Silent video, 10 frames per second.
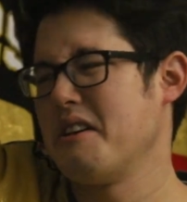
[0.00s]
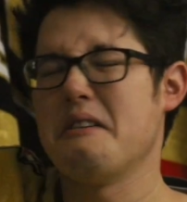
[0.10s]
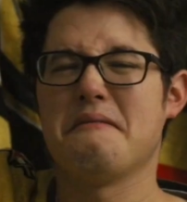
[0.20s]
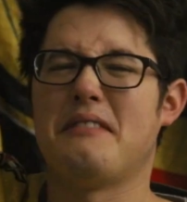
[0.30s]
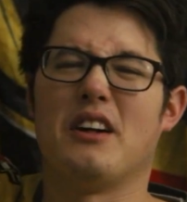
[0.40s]

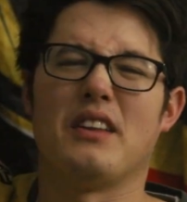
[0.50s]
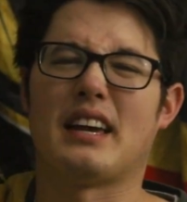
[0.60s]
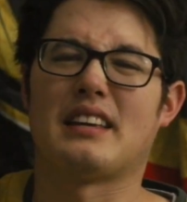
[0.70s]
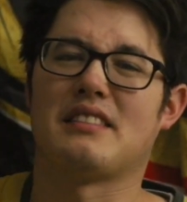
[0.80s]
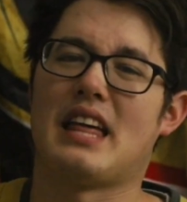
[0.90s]
it felt
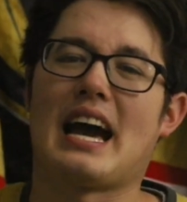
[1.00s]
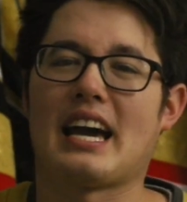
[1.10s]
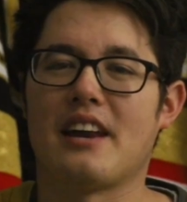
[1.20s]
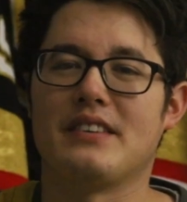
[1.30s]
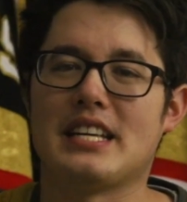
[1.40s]
like that
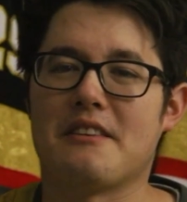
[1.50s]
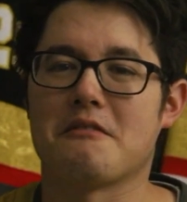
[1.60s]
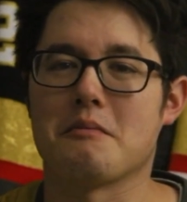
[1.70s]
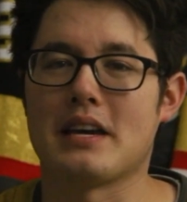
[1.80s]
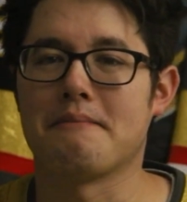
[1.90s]
kind of a day
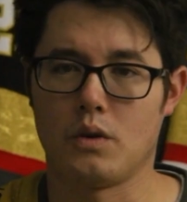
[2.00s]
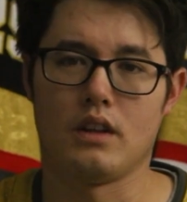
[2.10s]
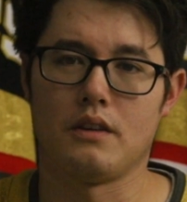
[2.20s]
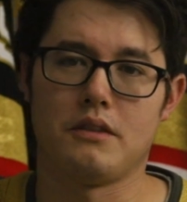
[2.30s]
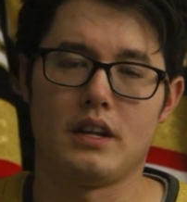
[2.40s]
for me.
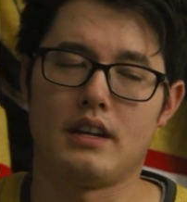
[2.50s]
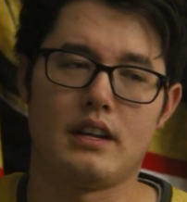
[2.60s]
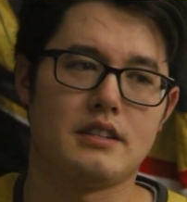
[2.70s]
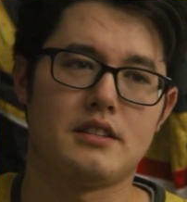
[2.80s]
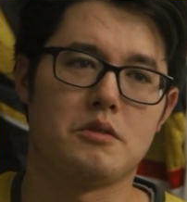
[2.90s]
Toilet flooded,
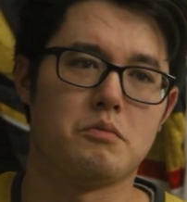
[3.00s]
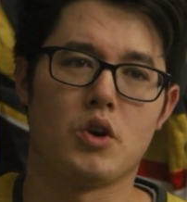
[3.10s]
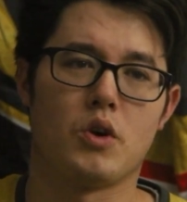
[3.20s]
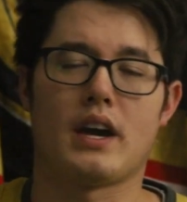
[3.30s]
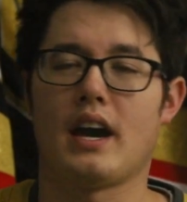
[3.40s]
AC
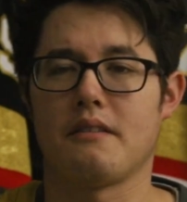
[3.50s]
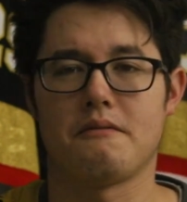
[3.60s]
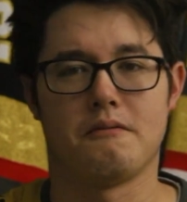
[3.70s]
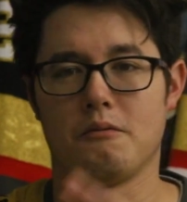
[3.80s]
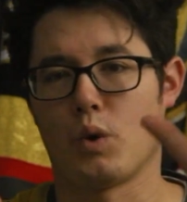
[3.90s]
broke, had
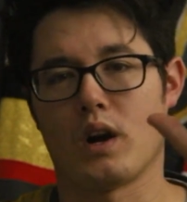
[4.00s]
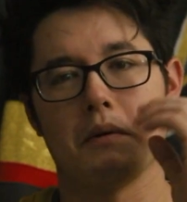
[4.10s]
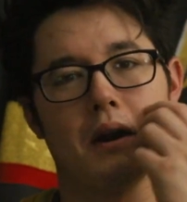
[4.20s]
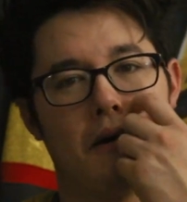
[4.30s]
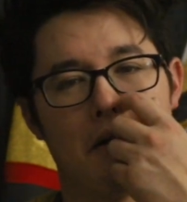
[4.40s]
to worry
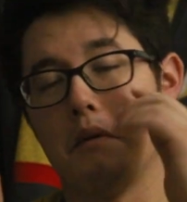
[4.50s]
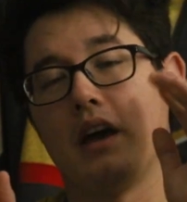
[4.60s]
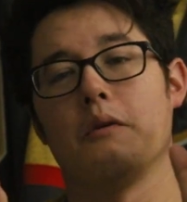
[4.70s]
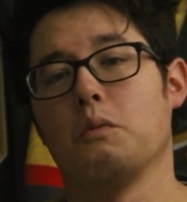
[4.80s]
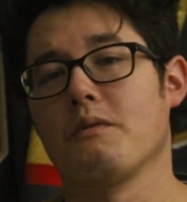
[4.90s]
about all, but
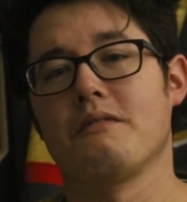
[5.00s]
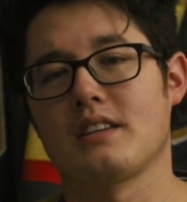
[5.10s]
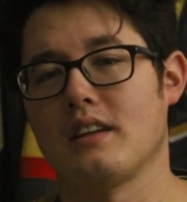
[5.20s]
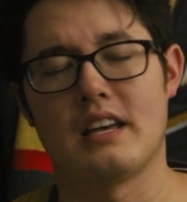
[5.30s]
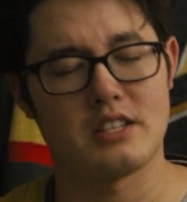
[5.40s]
it, we're
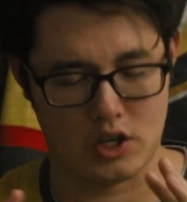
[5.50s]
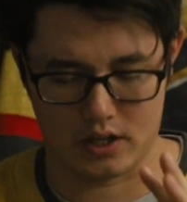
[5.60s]
fixed, it's